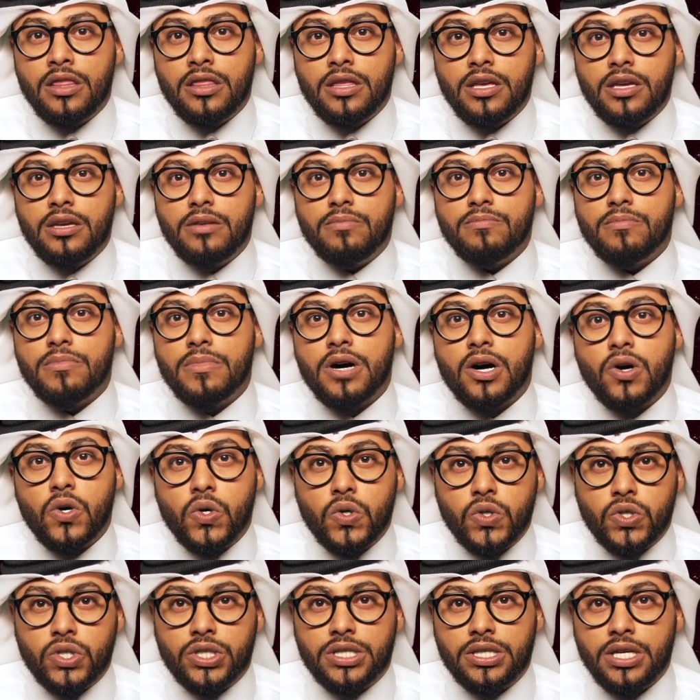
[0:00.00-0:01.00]
the
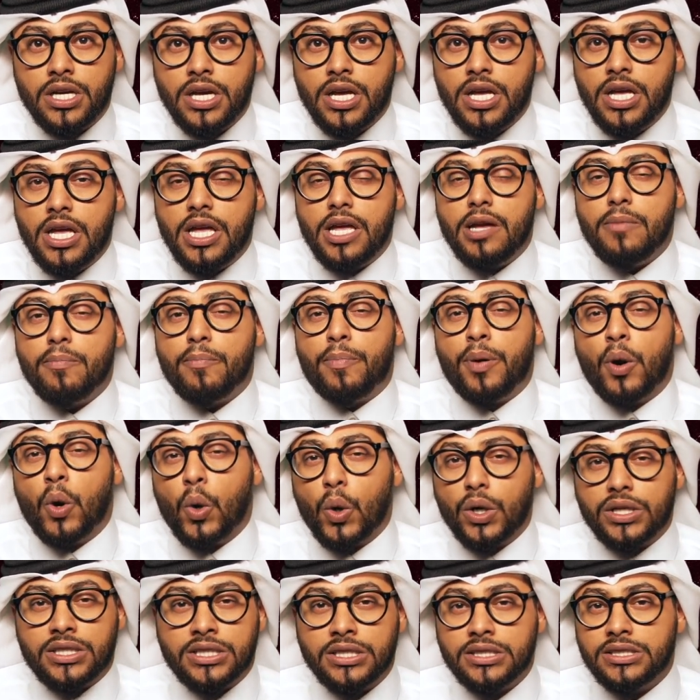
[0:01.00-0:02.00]
most
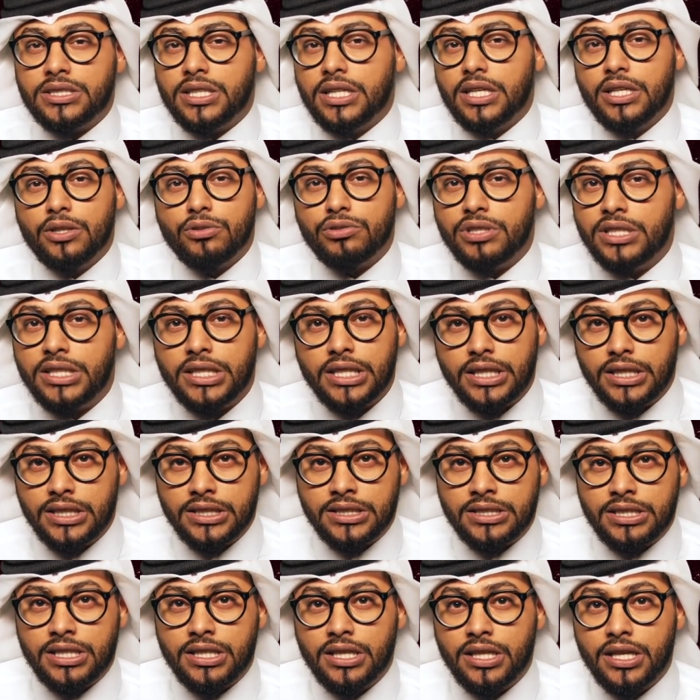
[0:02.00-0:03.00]
important
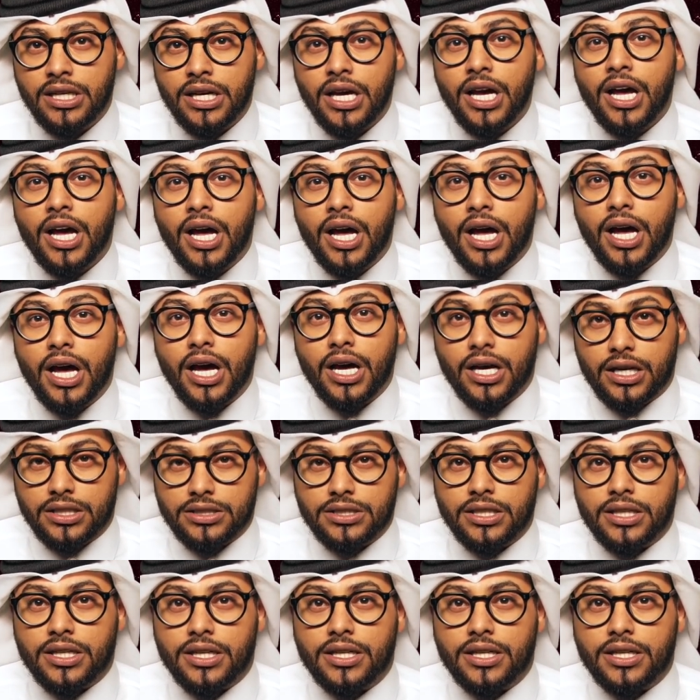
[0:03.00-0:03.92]
ingredient of